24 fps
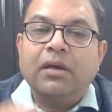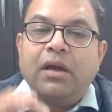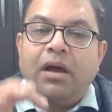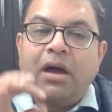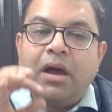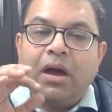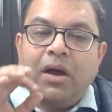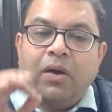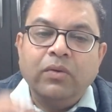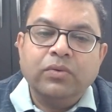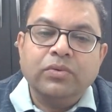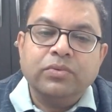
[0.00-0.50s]

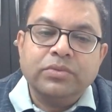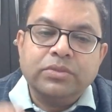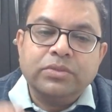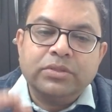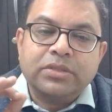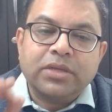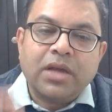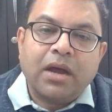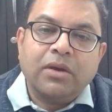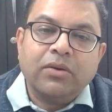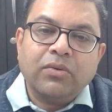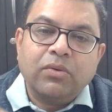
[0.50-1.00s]
How to
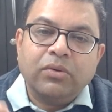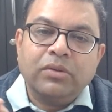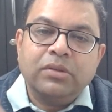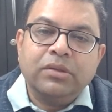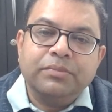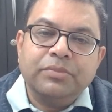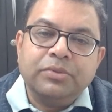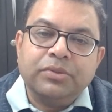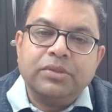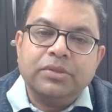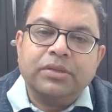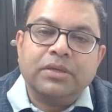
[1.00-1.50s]
start on
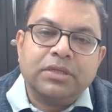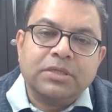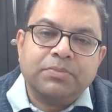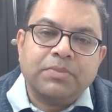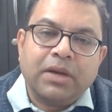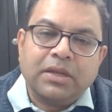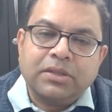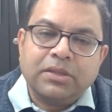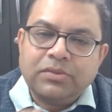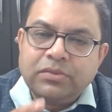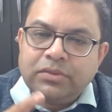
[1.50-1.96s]
the Buddha's path.